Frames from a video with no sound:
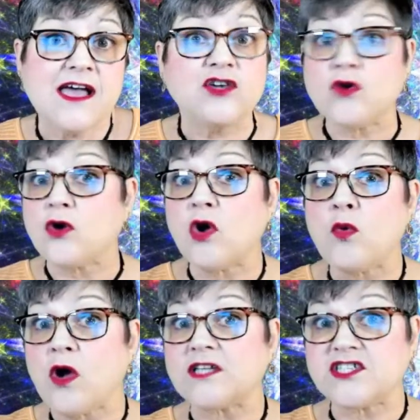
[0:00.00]
you don't know
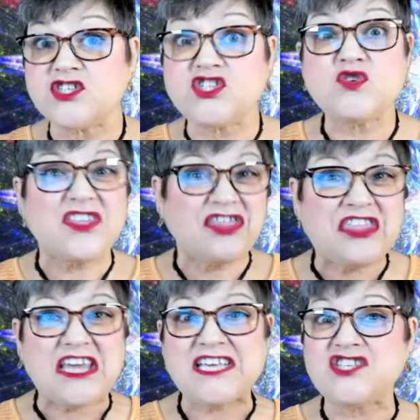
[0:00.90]
what to do, the
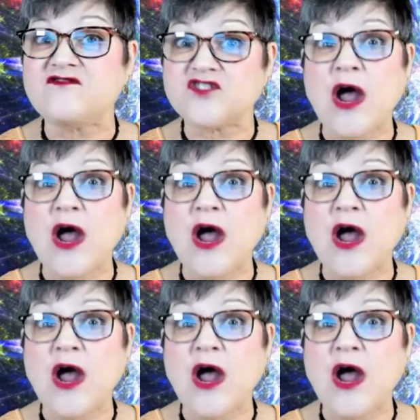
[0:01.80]
things you've